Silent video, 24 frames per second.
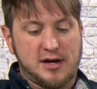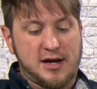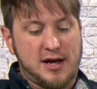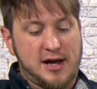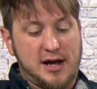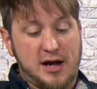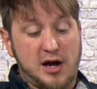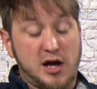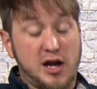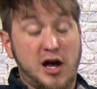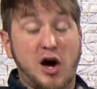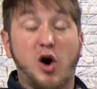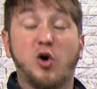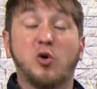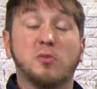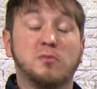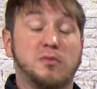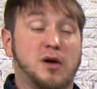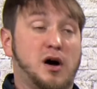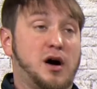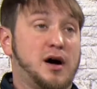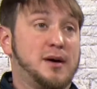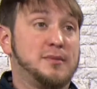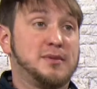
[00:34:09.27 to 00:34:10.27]
I'd hope
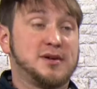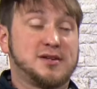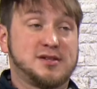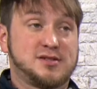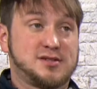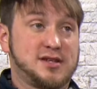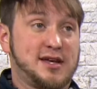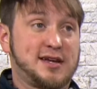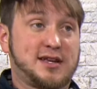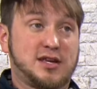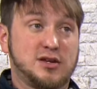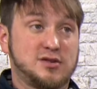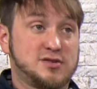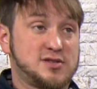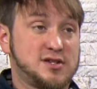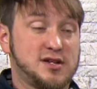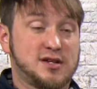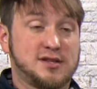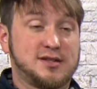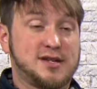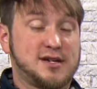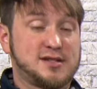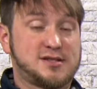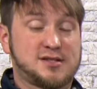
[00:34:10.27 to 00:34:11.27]
not, because like you
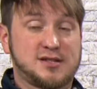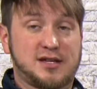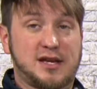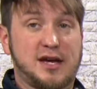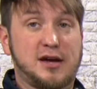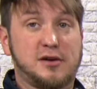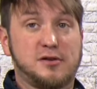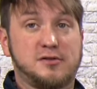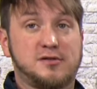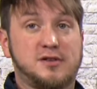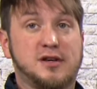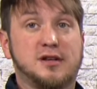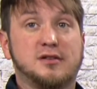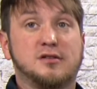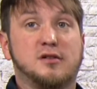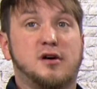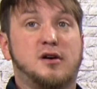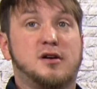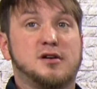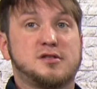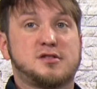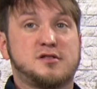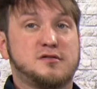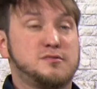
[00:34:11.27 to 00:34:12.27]
said, that's a guaranteed loss.